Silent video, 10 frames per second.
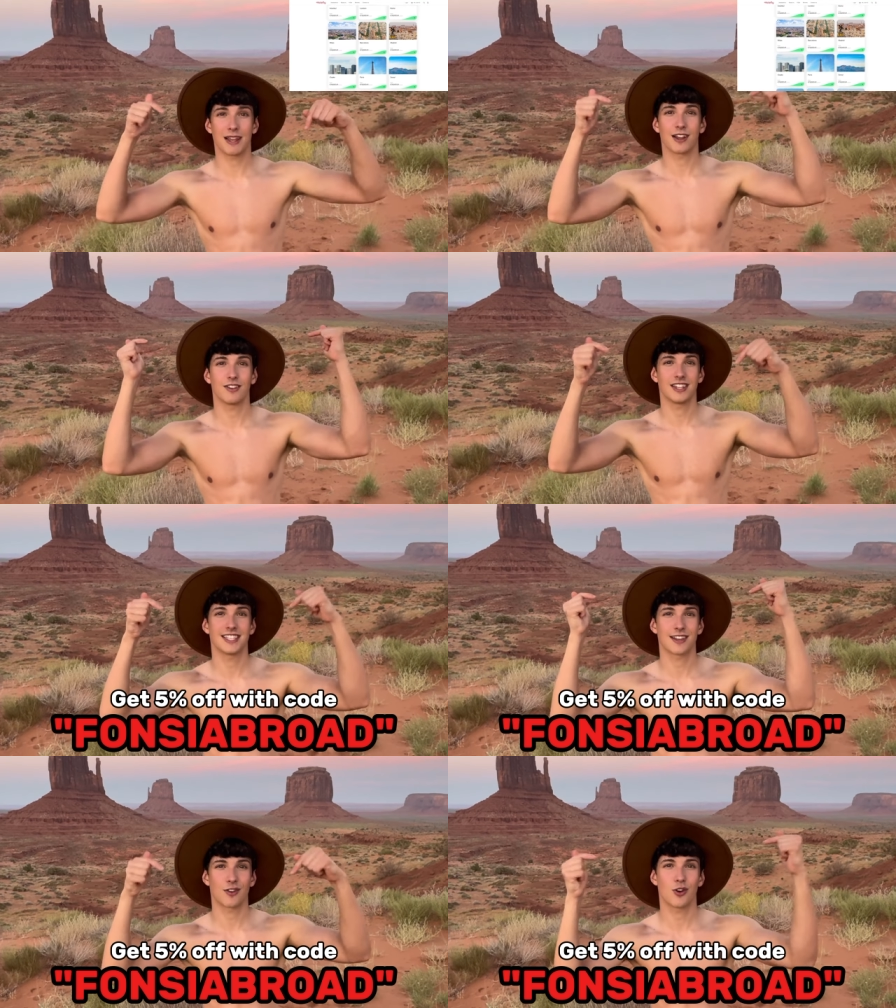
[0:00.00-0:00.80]
my
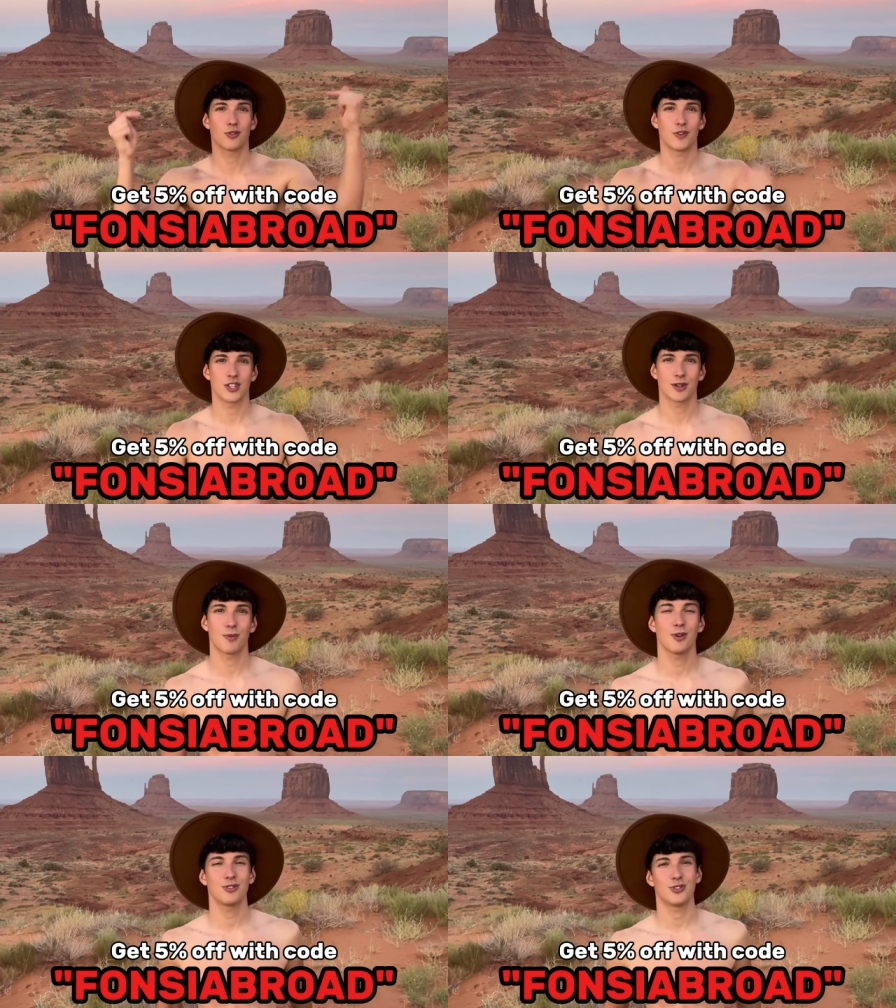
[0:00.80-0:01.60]
discount code Fonsi
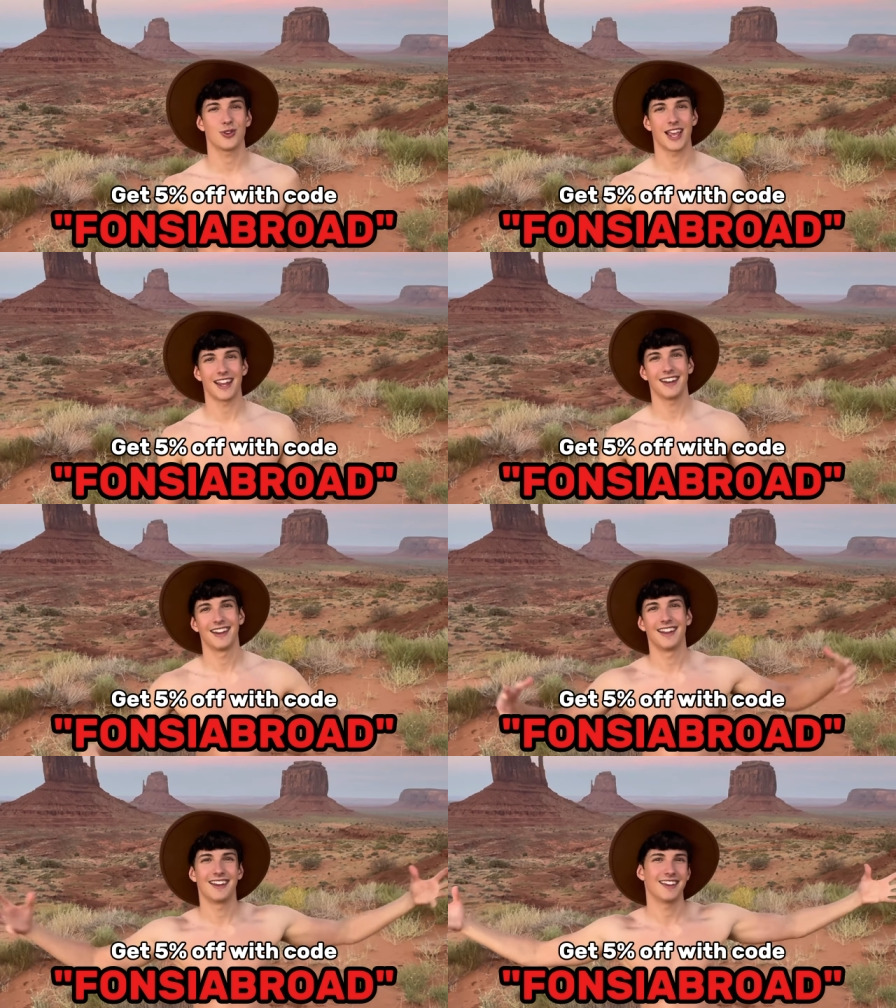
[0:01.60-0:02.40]
Abroad to get
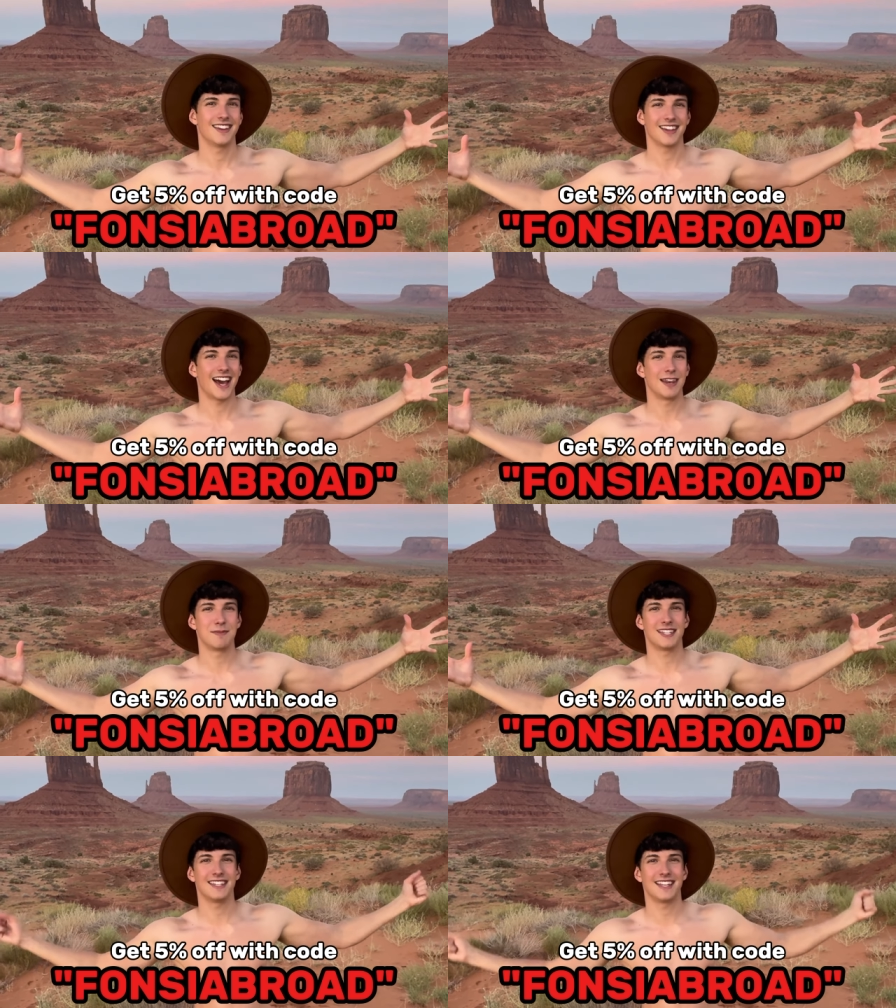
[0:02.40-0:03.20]
unlimited